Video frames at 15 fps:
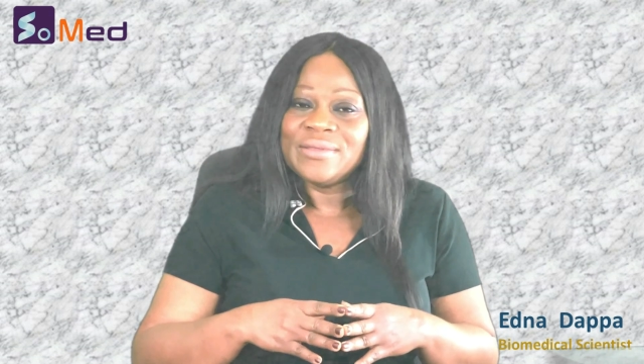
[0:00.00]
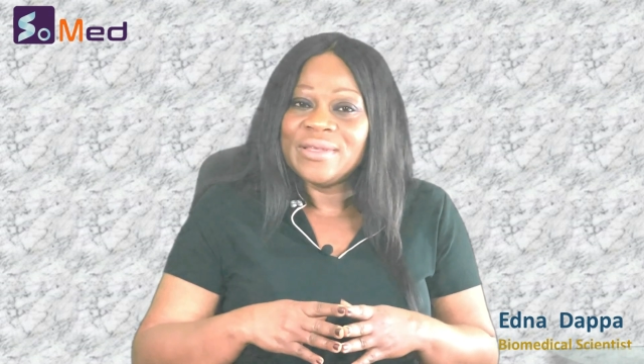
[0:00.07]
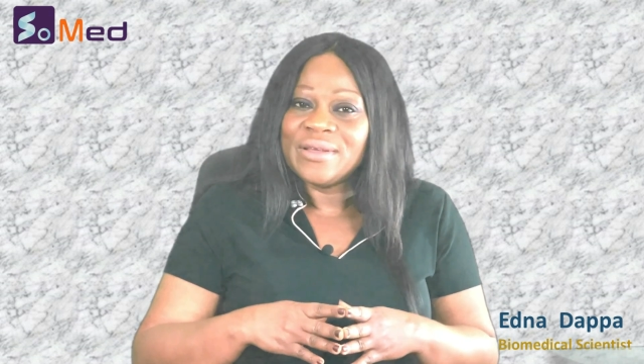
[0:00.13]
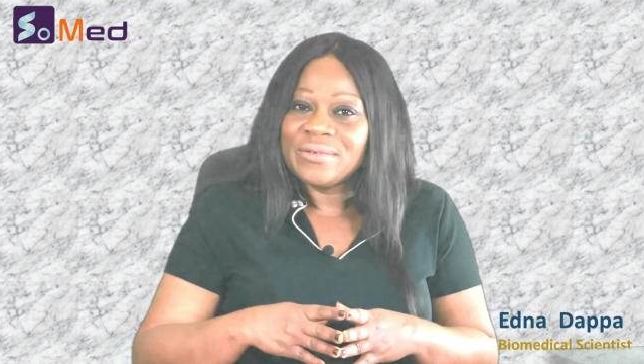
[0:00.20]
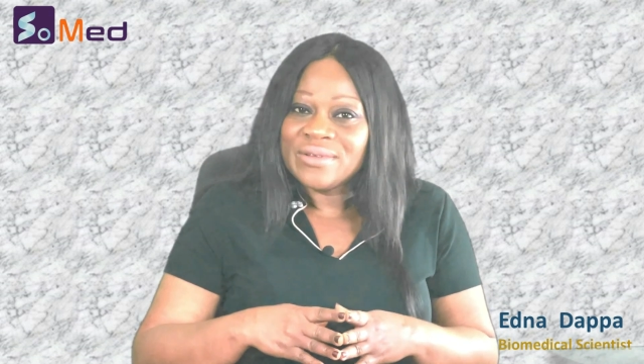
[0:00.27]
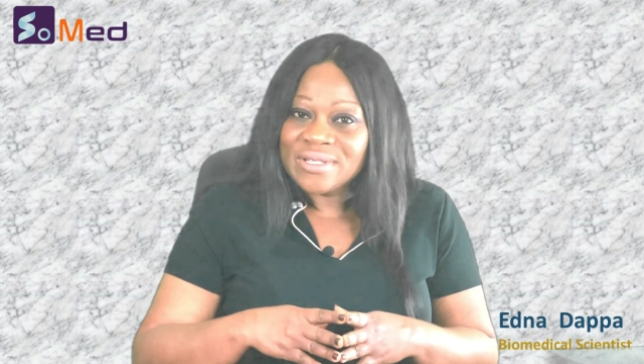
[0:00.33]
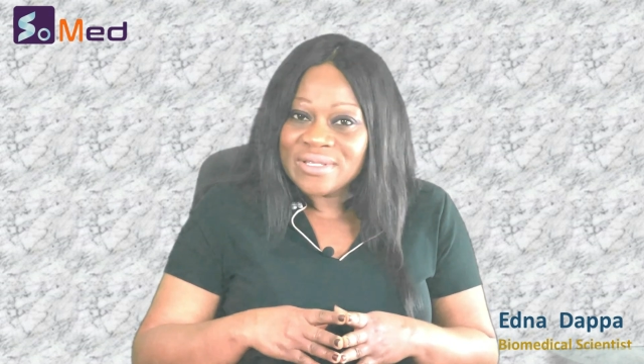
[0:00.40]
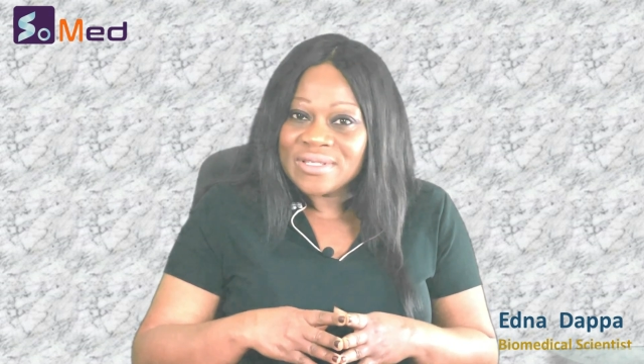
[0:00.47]

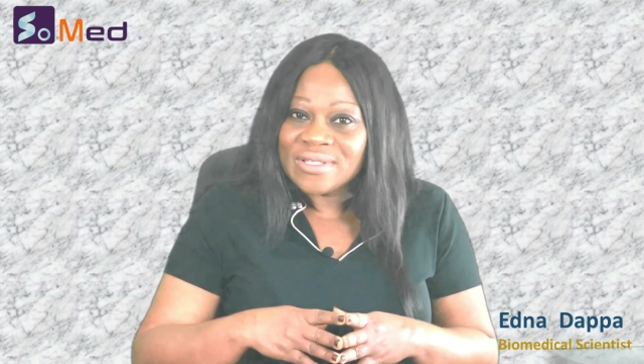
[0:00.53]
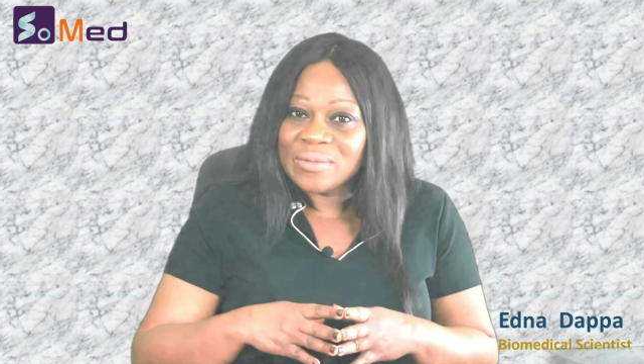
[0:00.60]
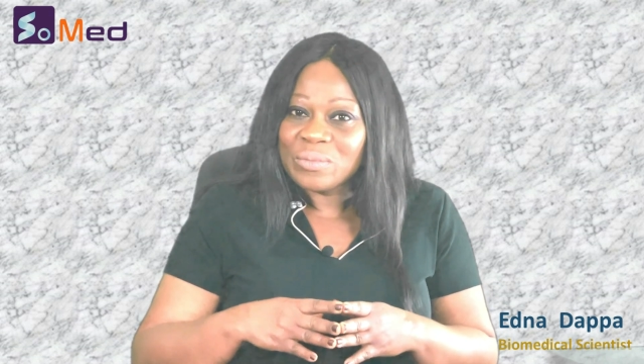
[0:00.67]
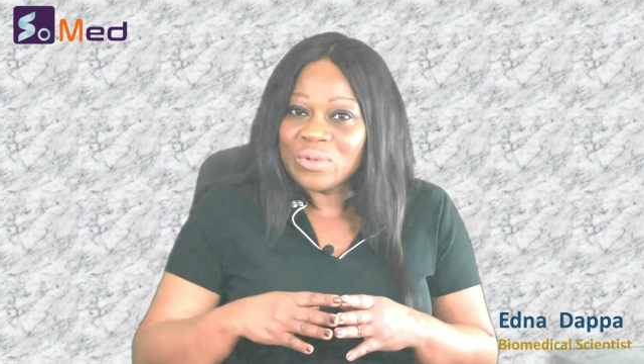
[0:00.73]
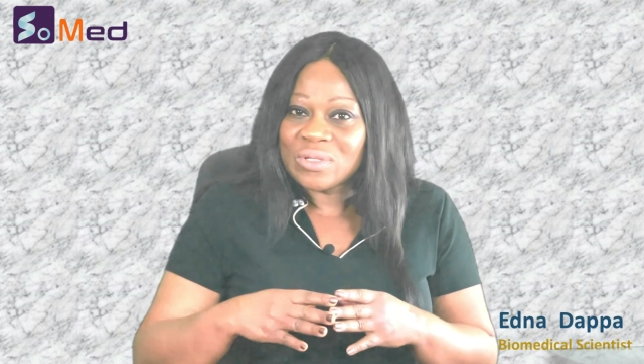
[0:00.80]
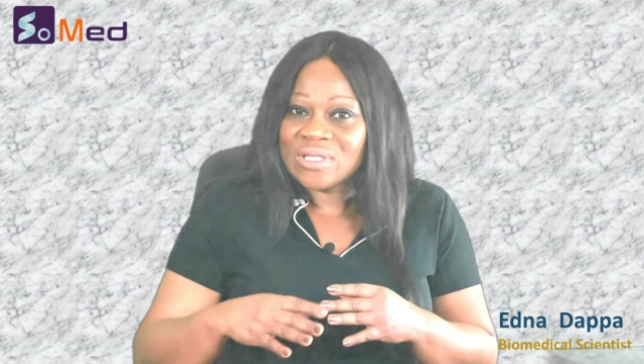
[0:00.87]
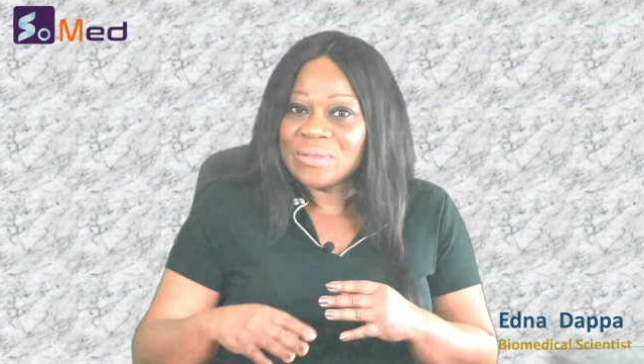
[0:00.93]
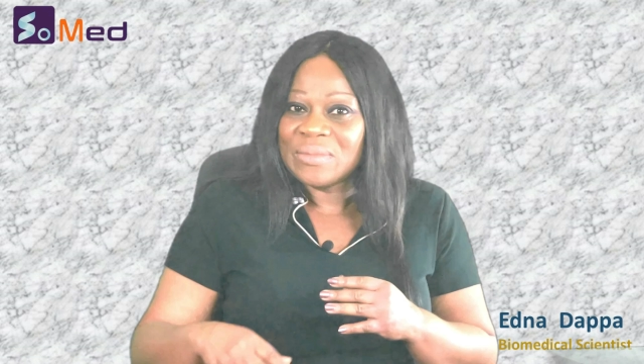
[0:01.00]
there is
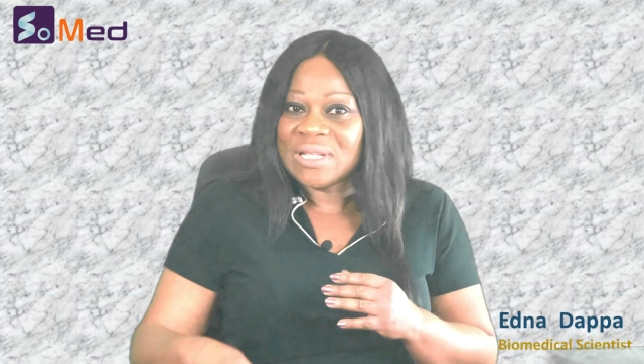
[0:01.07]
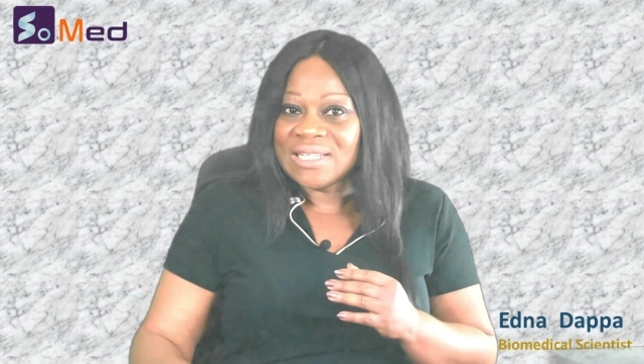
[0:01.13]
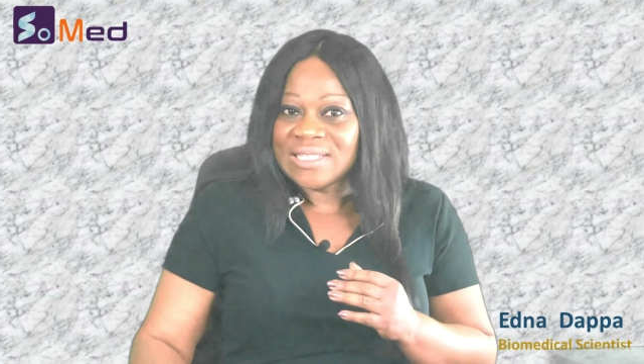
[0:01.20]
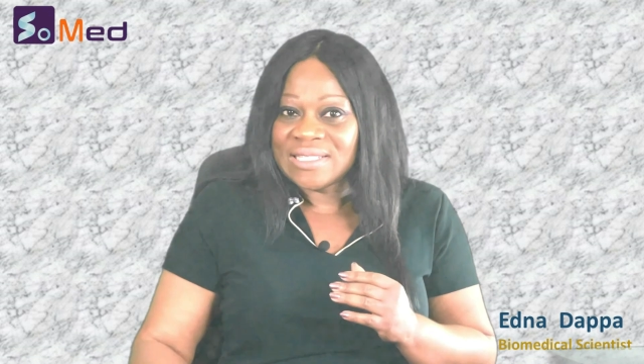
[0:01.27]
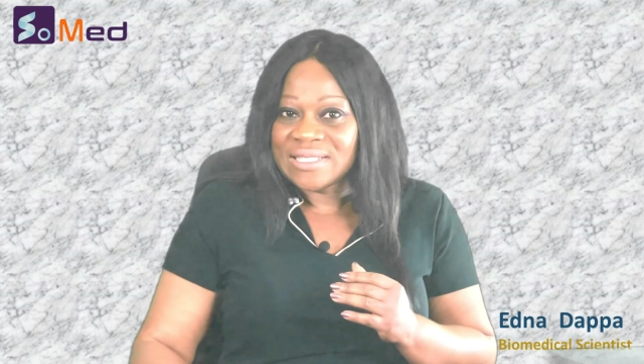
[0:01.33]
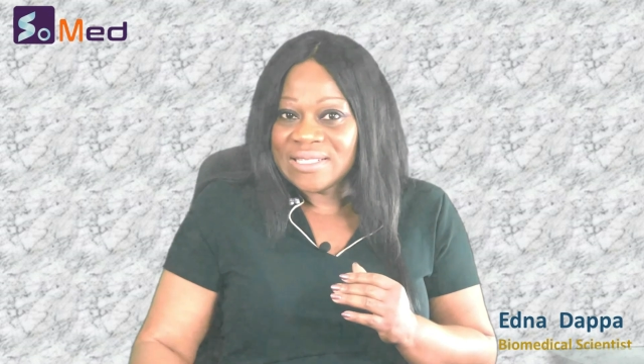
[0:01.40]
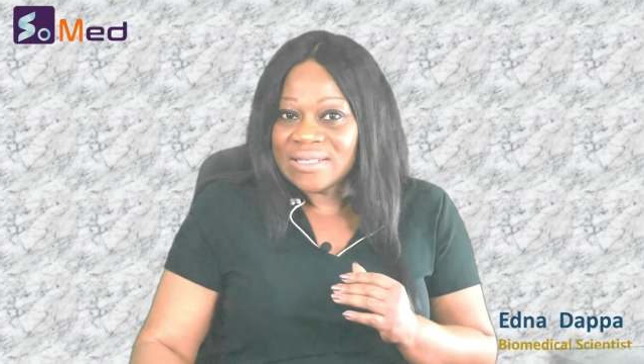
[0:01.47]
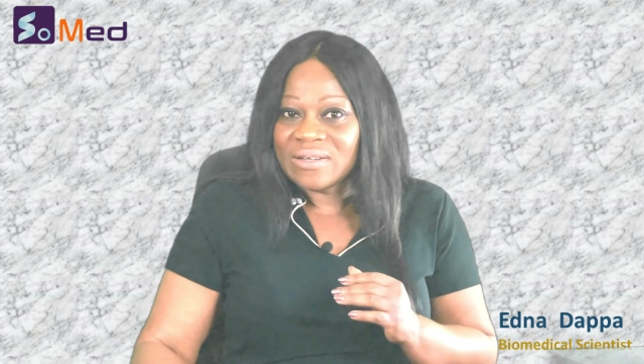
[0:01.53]
the
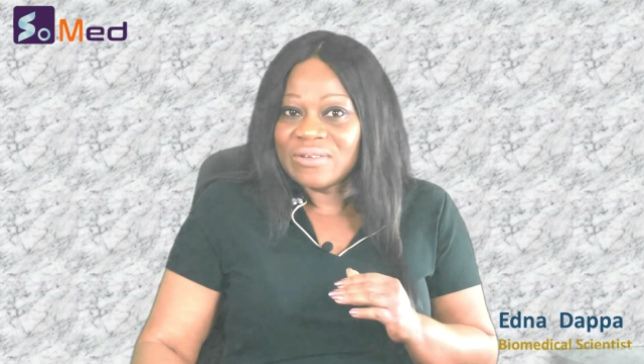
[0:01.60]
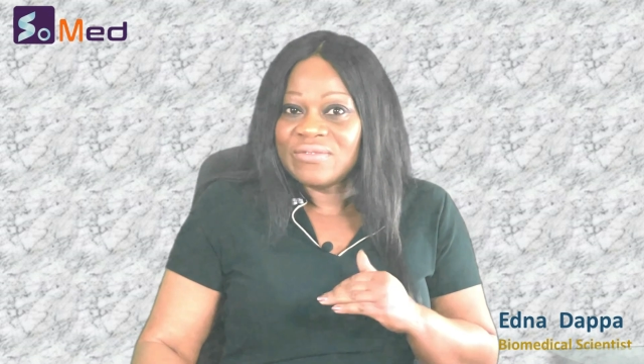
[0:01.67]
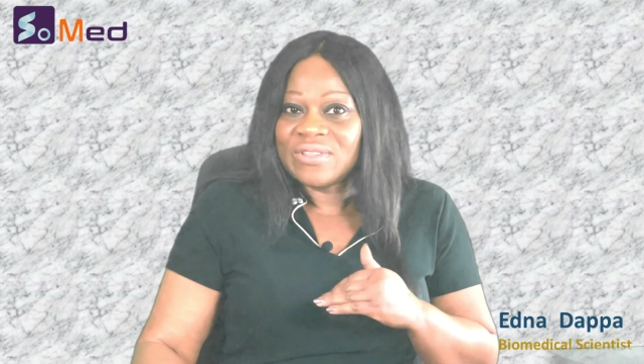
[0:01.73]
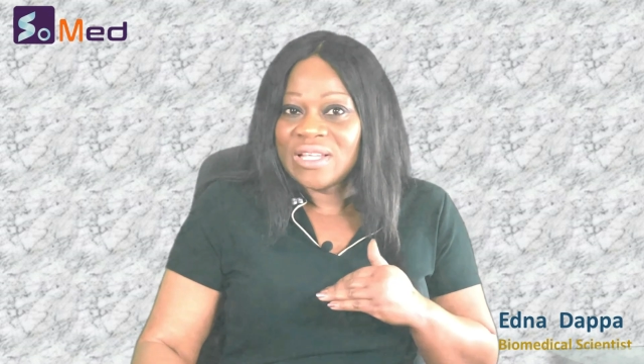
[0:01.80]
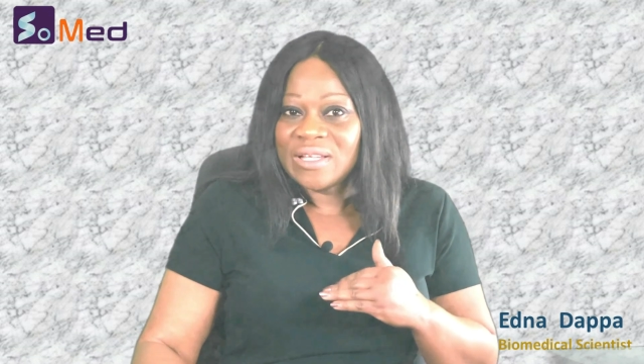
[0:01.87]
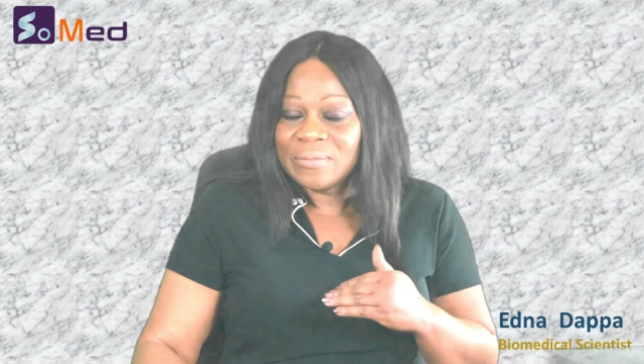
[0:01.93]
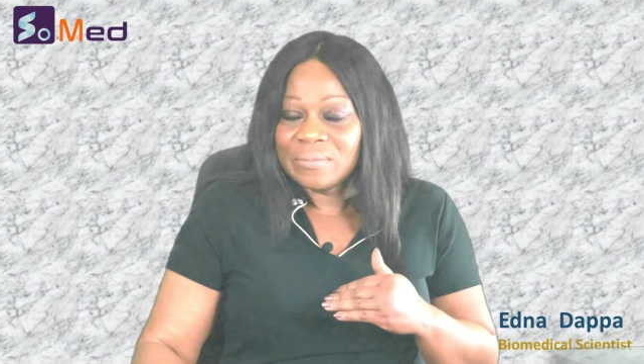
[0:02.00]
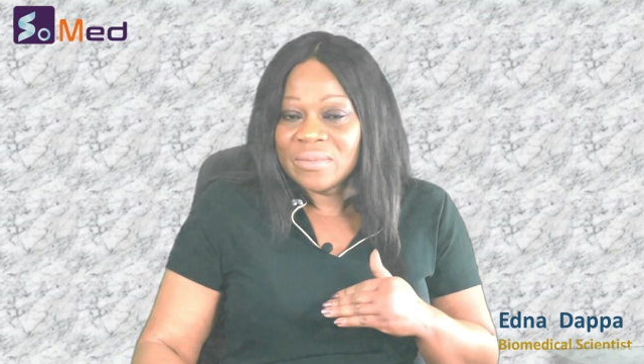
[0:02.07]
possibility
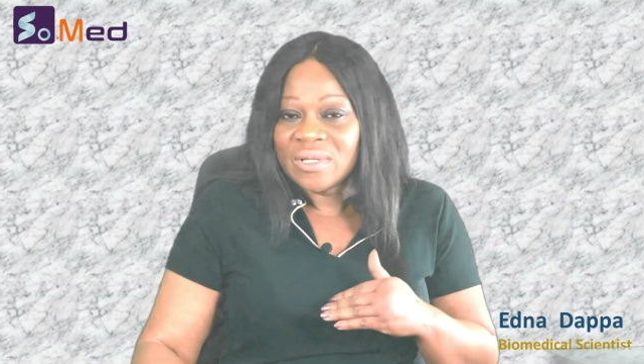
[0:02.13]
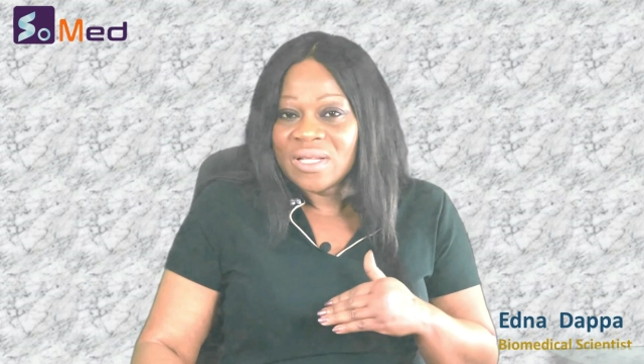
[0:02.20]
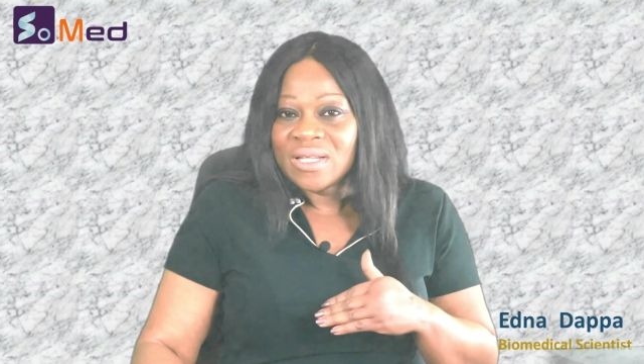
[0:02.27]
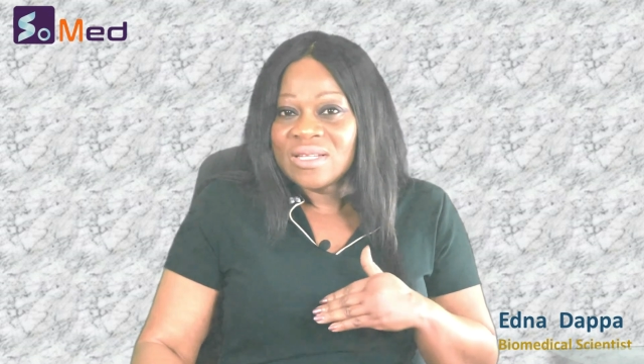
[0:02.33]
of them